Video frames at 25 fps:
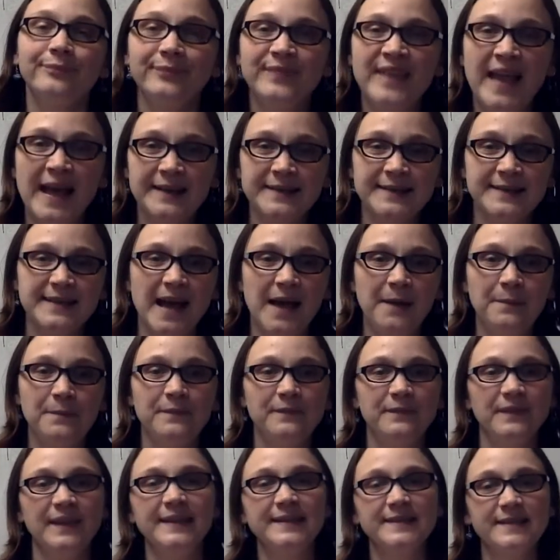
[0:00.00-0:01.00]
Next up,
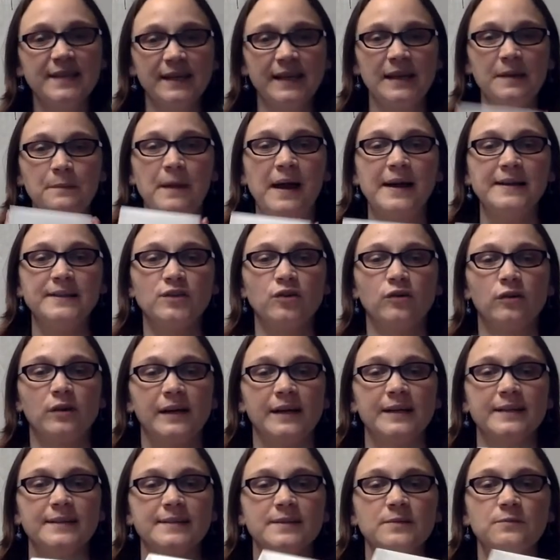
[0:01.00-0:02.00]
let's look at my
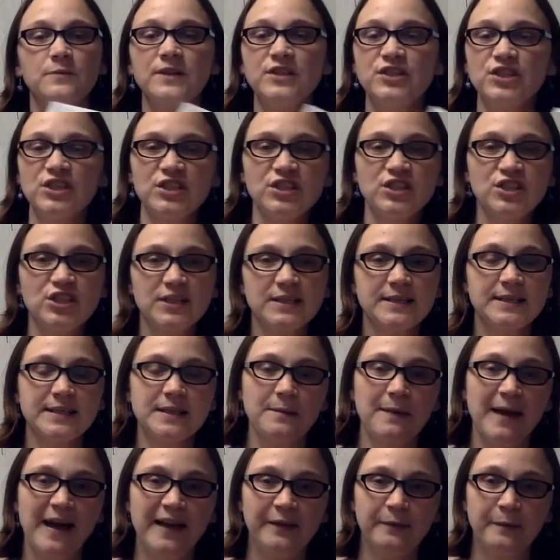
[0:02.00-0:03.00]
torus, which is just
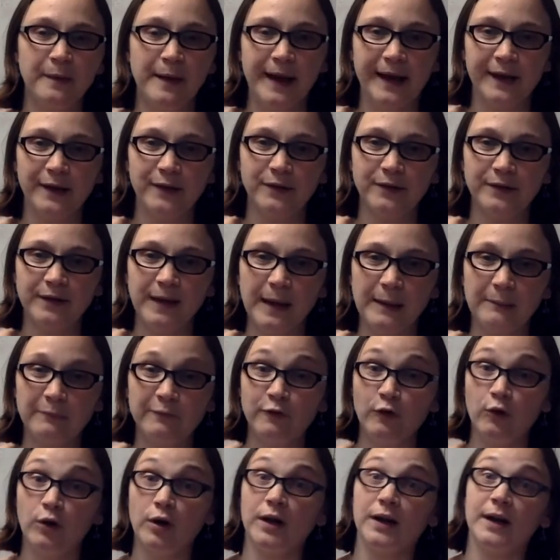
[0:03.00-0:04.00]
the mathematical name
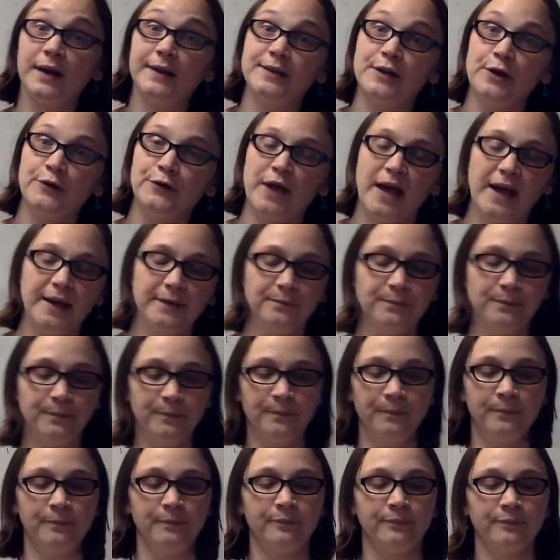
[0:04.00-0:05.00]
for a donut.
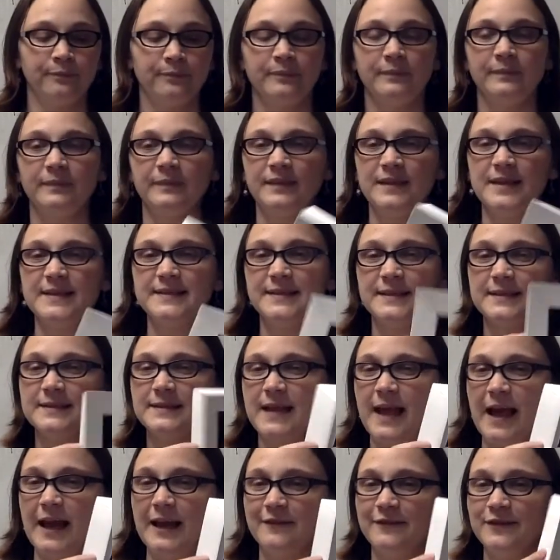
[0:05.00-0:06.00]
This is
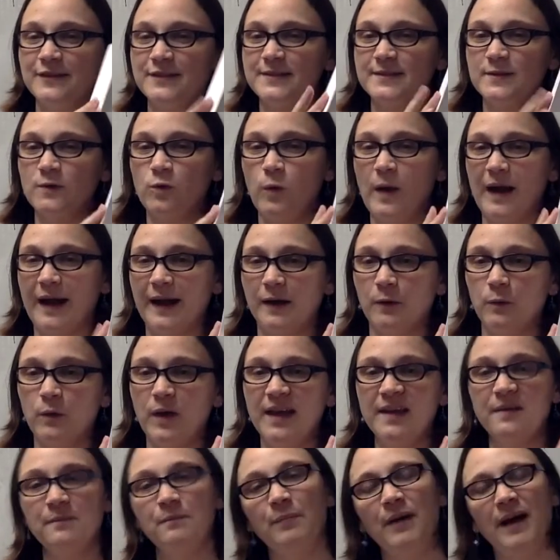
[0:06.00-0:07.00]
kind of a square
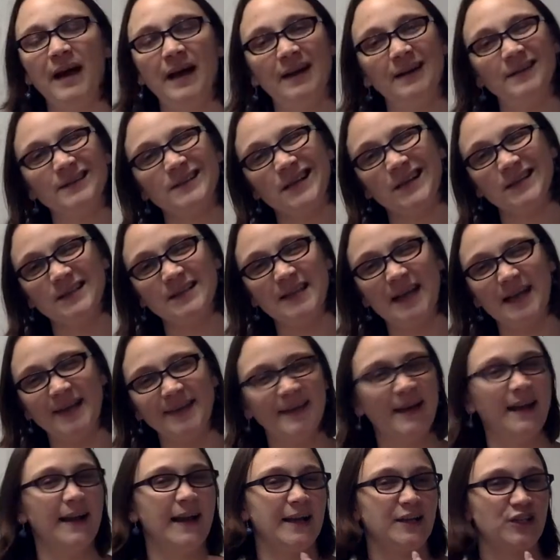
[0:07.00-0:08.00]
one, but turns out
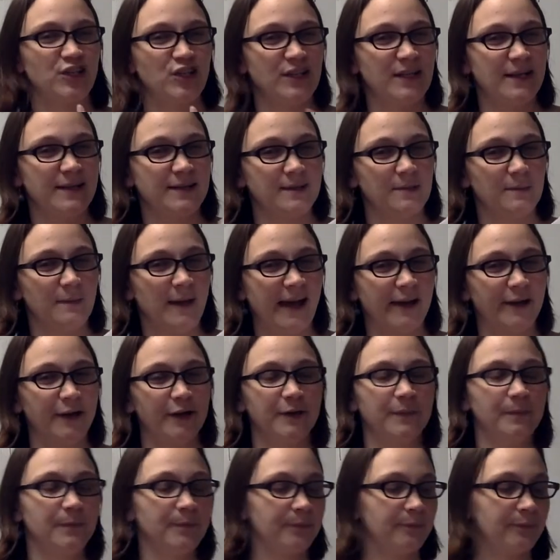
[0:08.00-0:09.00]
that actually doesn't matter.